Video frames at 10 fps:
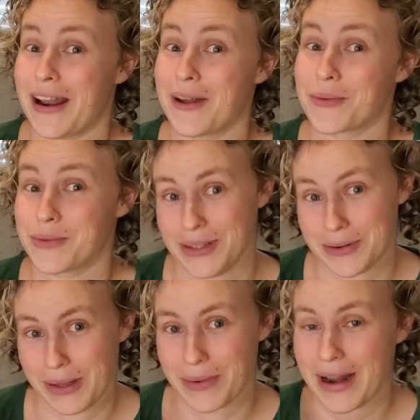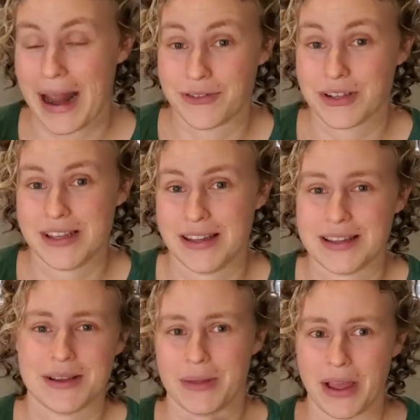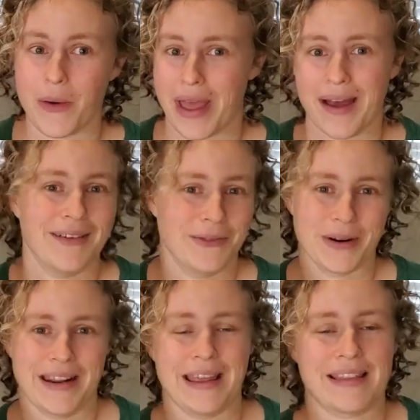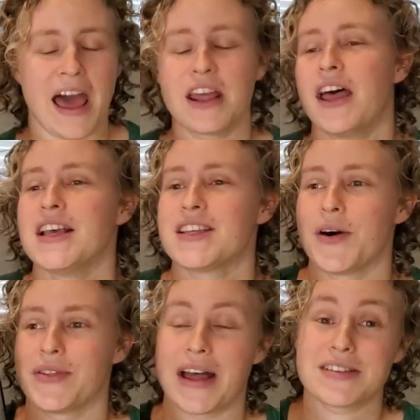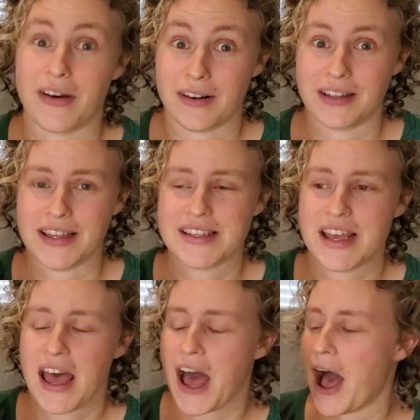And I really want it. After seeing this, I'm like, oh yeah, we're going to get that. So that's on our list.